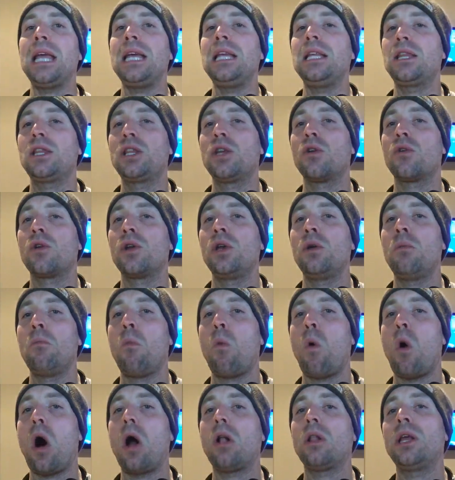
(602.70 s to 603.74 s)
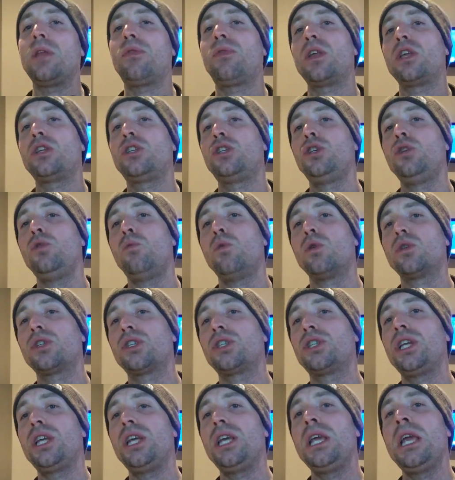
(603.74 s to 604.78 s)
Ethereum wallet that you will
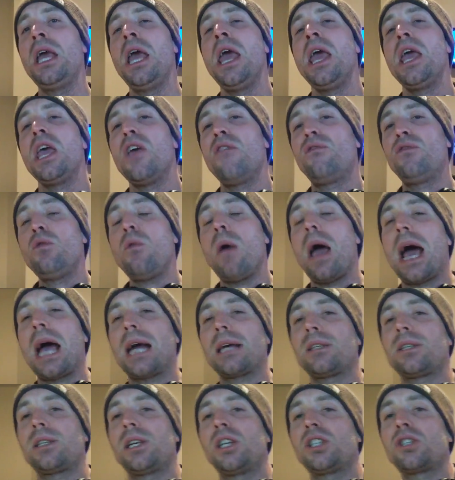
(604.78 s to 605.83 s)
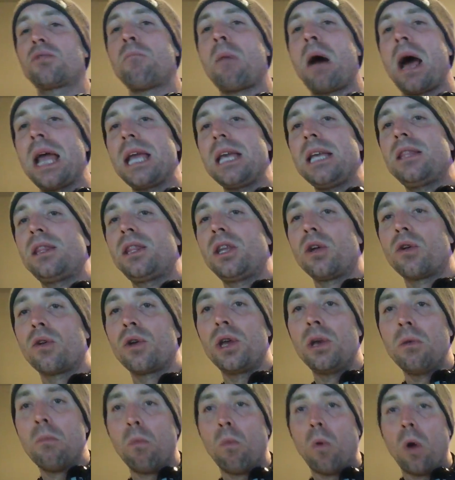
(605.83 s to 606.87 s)
see if you access
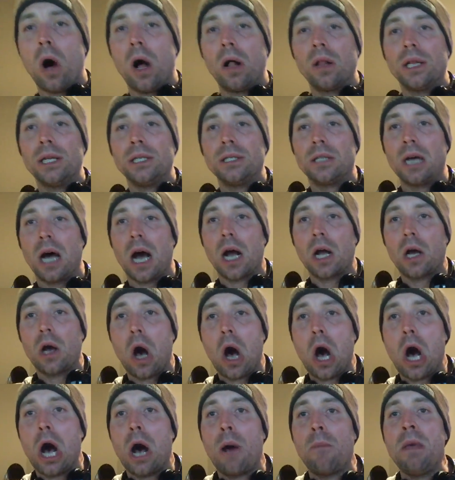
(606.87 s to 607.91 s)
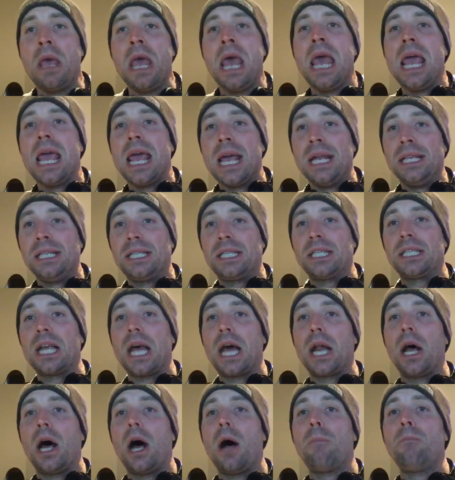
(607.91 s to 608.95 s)
myethereumwallet.com and
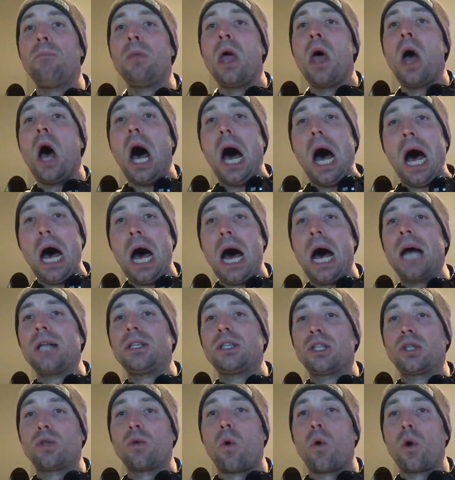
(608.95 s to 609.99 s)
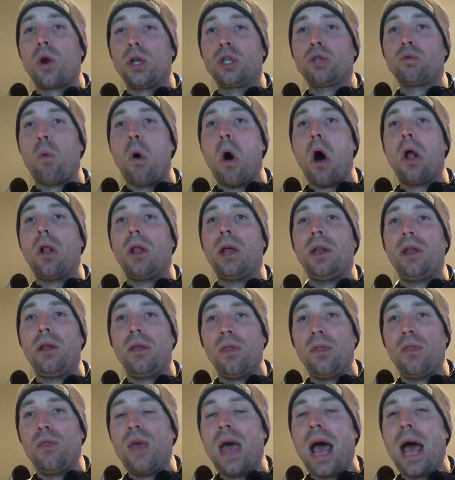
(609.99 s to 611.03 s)
set up a hot storage wallet
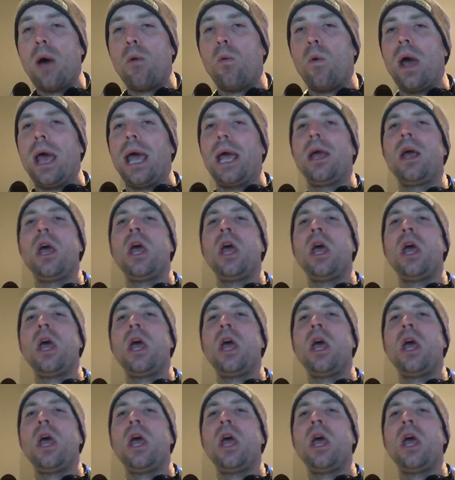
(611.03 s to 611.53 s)
that way.